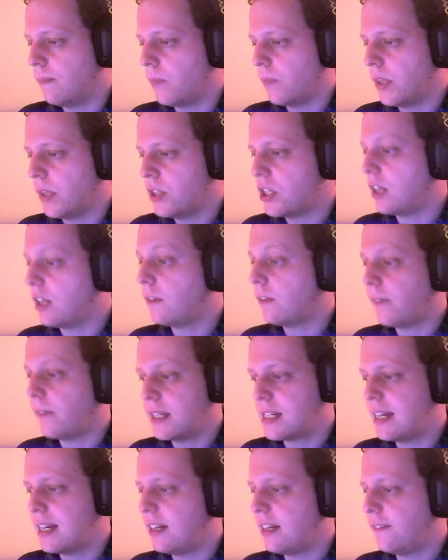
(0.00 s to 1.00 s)
She is
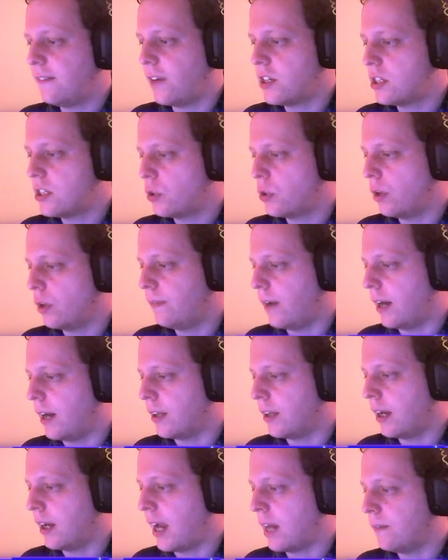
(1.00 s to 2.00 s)
fiercely devoted to her
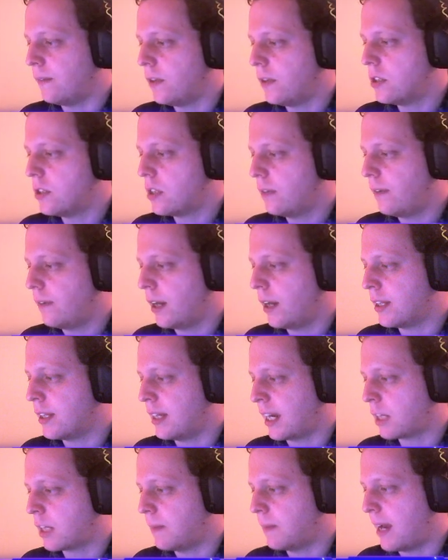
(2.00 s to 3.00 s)
father and views her father's
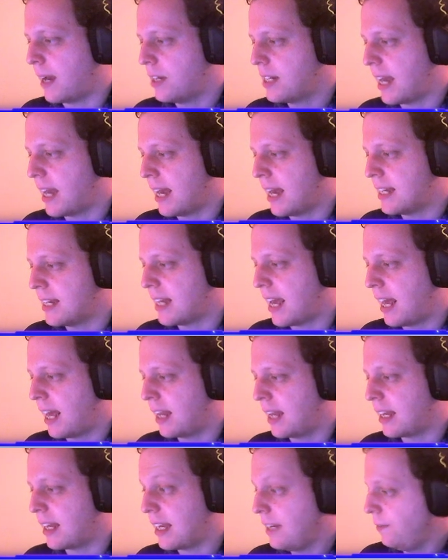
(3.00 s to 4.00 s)
ex-spouse as
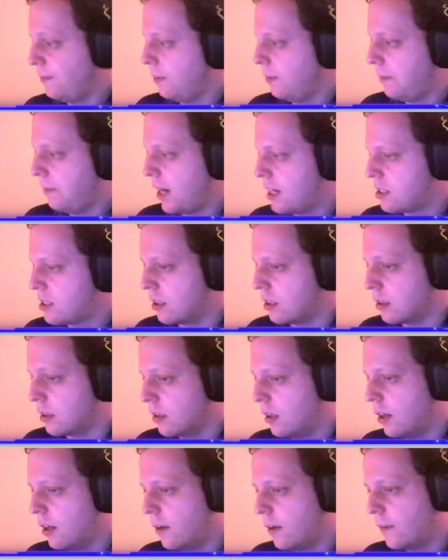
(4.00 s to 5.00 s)
an evil person
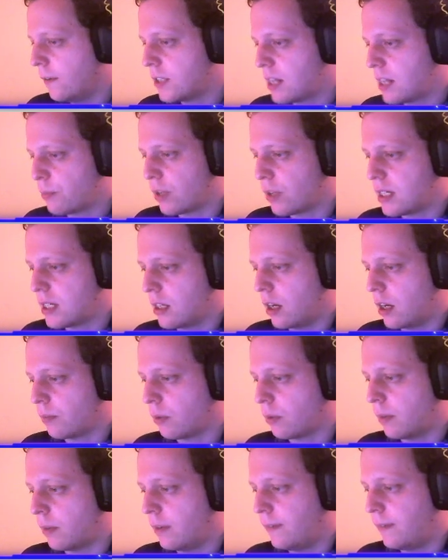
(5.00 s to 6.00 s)
for separating her
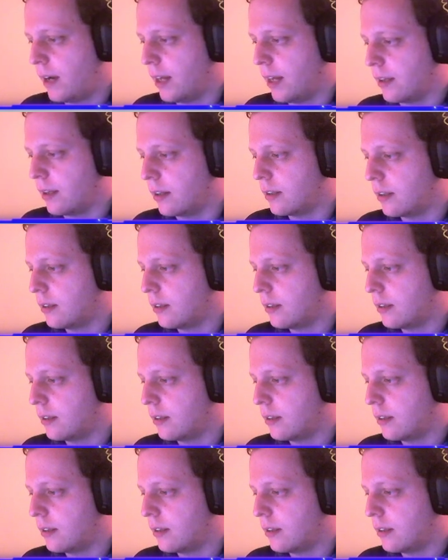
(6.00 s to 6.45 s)
from her father.